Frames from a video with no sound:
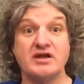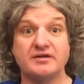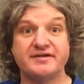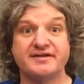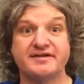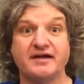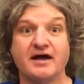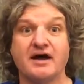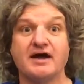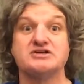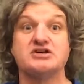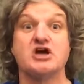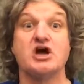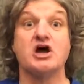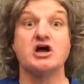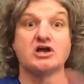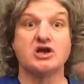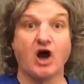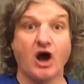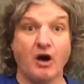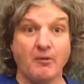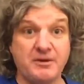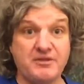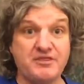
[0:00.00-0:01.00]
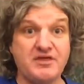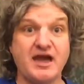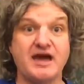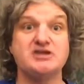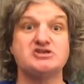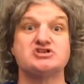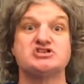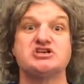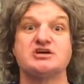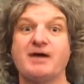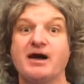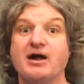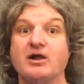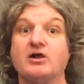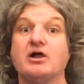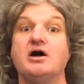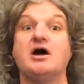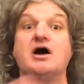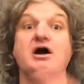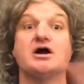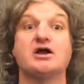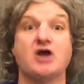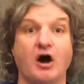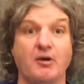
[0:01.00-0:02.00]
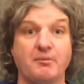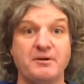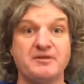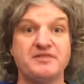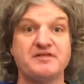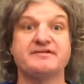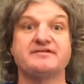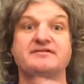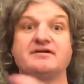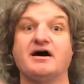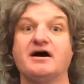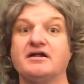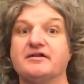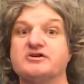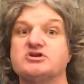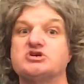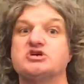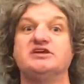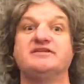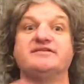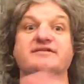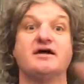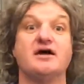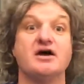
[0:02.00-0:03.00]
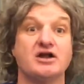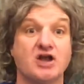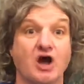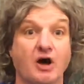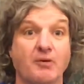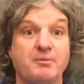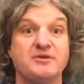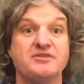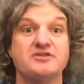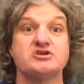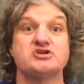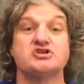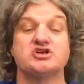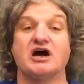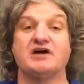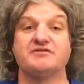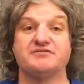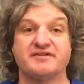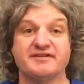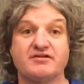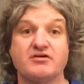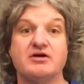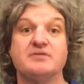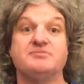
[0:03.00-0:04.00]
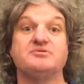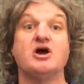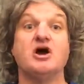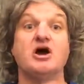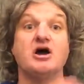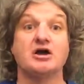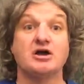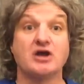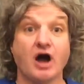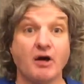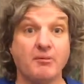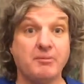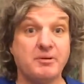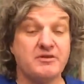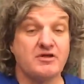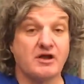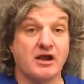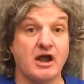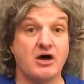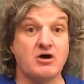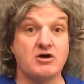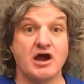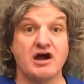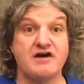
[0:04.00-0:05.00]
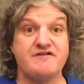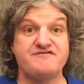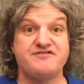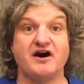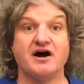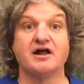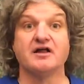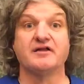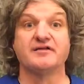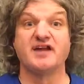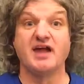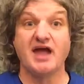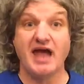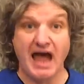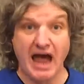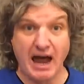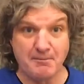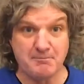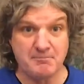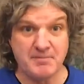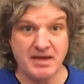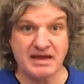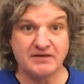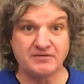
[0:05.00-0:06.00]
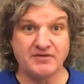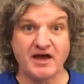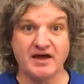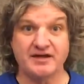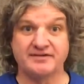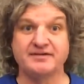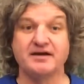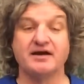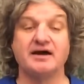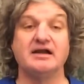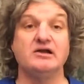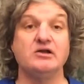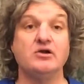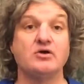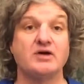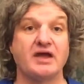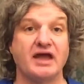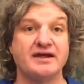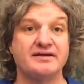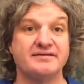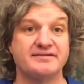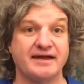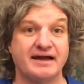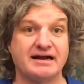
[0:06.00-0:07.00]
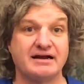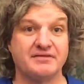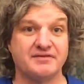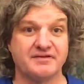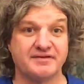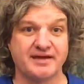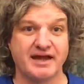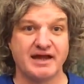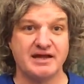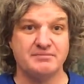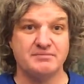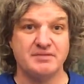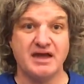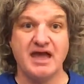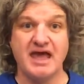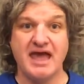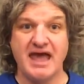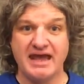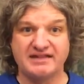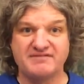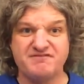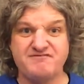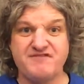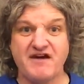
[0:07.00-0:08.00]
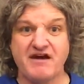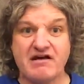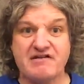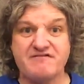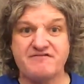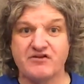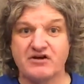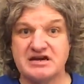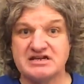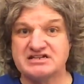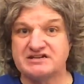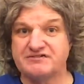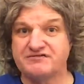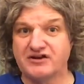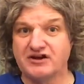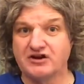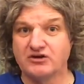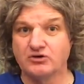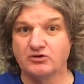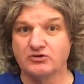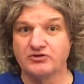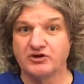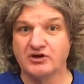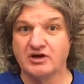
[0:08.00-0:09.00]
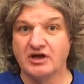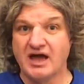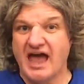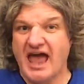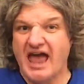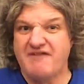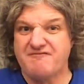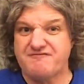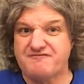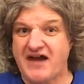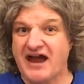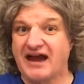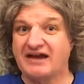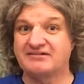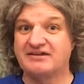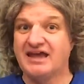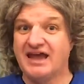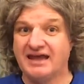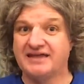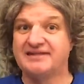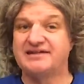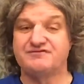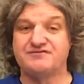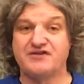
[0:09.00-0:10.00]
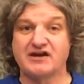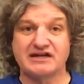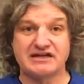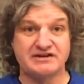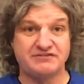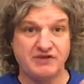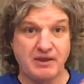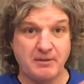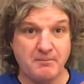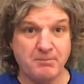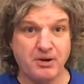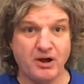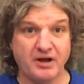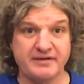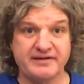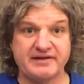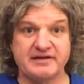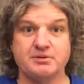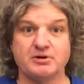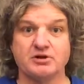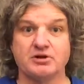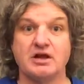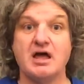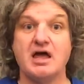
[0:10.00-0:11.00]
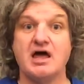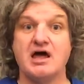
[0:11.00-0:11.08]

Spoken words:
site, copy the HTML, copy the style sheets, copy the JavaScript, copy the logo files, and make their site look exactly the same. It's very, very difficult. In fact, it's effectively impossible